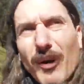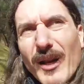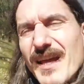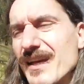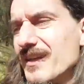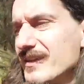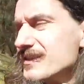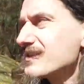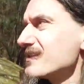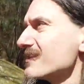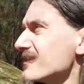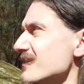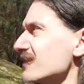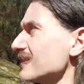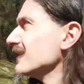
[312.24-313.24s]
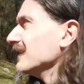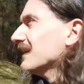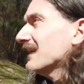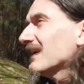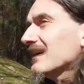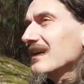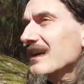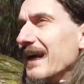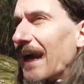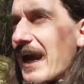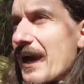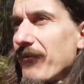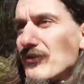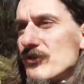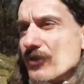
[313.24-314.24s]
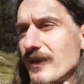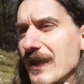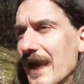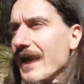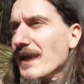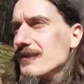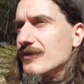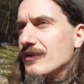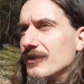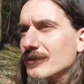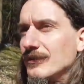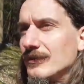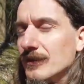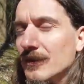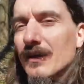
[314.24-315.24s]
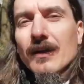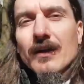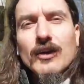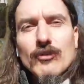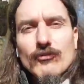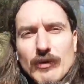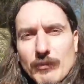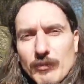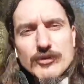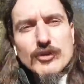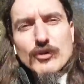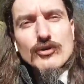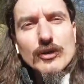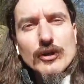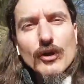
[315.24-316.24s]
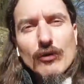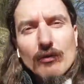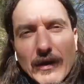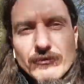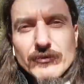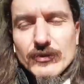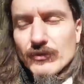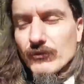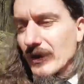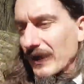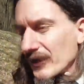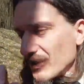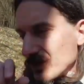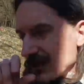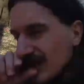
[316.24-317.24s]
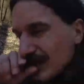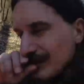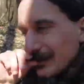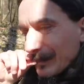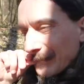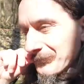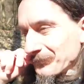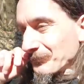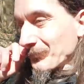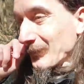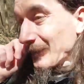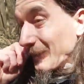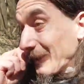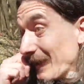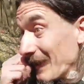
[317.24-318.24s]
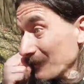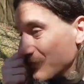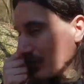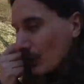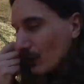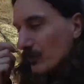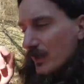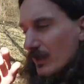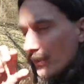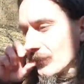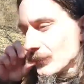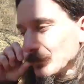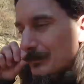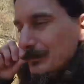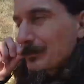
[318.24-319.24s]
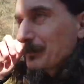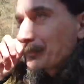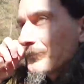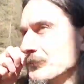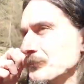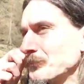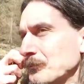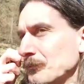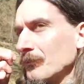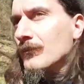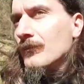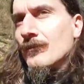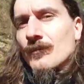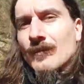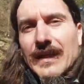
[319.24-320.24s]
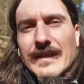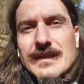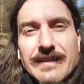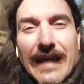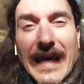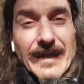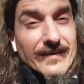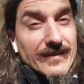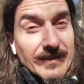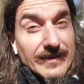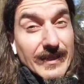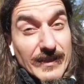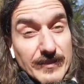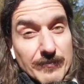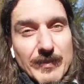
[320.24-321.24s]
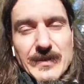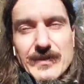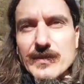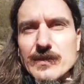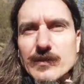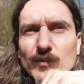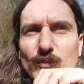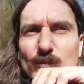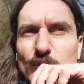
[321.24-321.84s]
place. After that, rebels usually go after the records of land holding, and tax assessments.